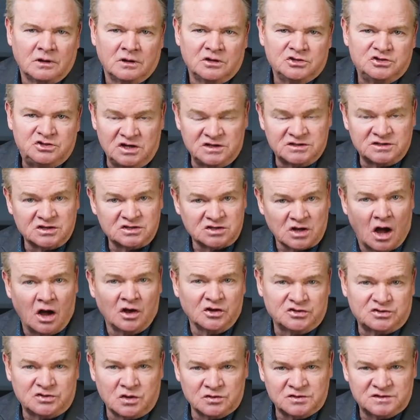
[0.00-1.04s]
Jesus
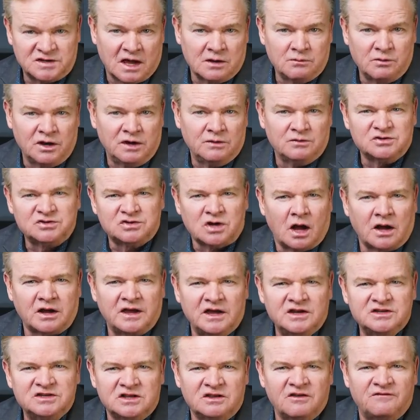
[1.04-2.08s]
also said when he was
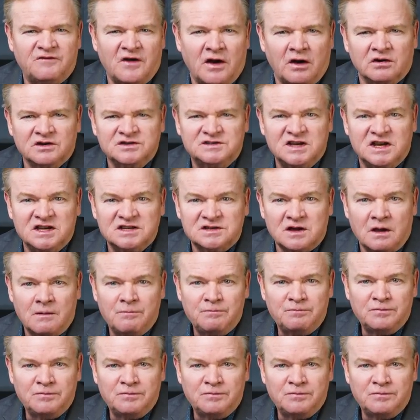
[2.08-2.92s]
talking to the Pharisees,